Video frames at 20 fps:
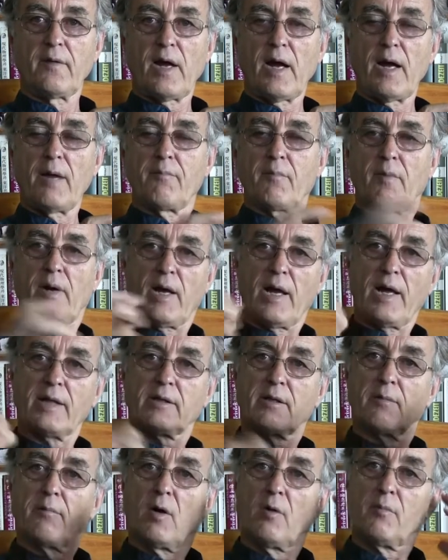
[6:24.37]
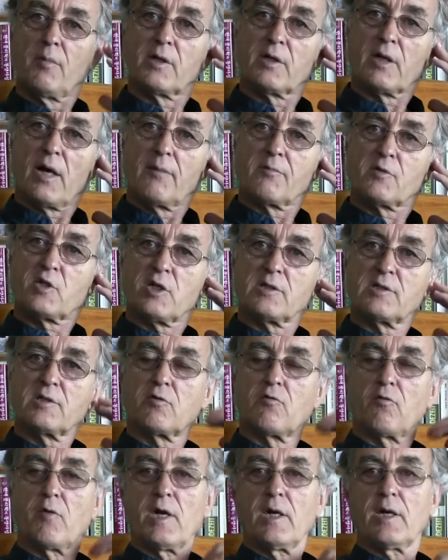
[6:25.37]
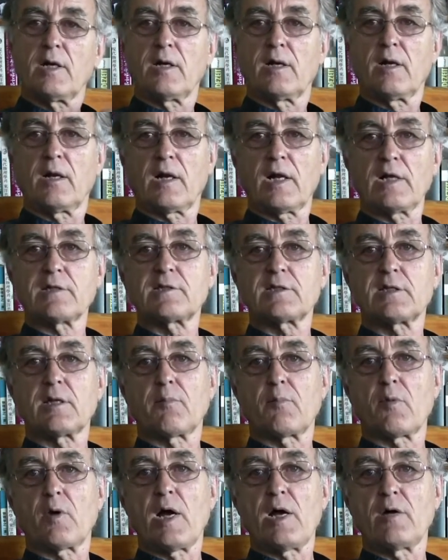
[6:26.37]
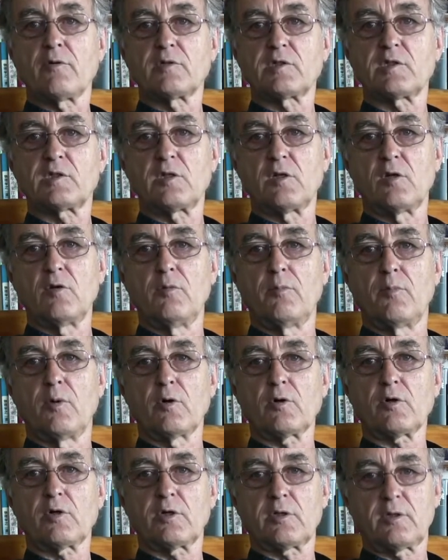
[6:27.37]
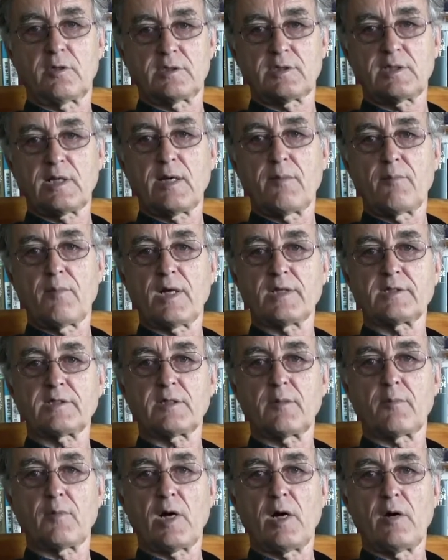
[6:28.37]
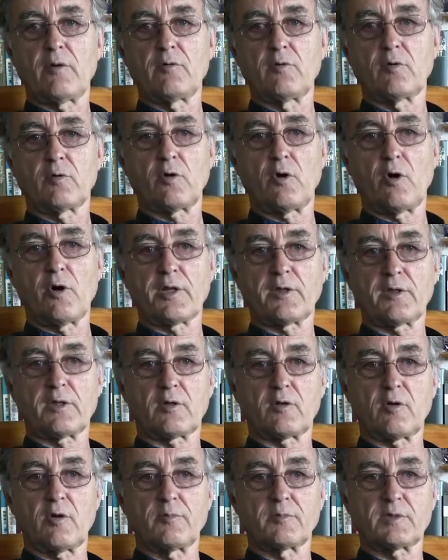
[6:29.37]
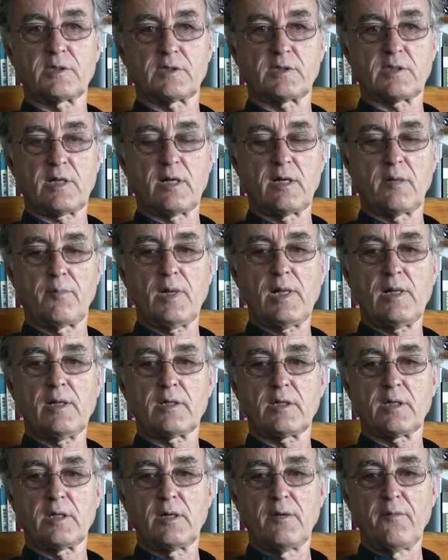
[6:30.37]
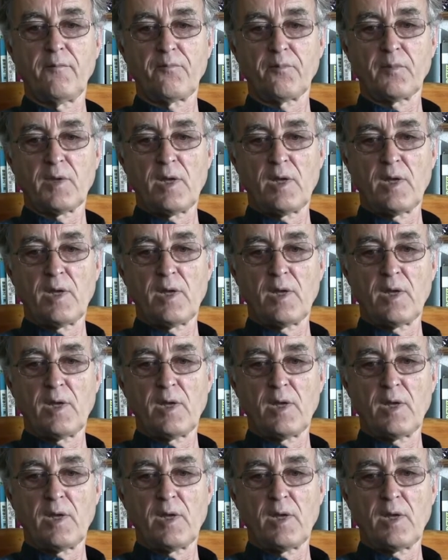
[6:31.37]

um, at the moment i'm just reading lester brown's new book the same lester brown who coined the term sustainability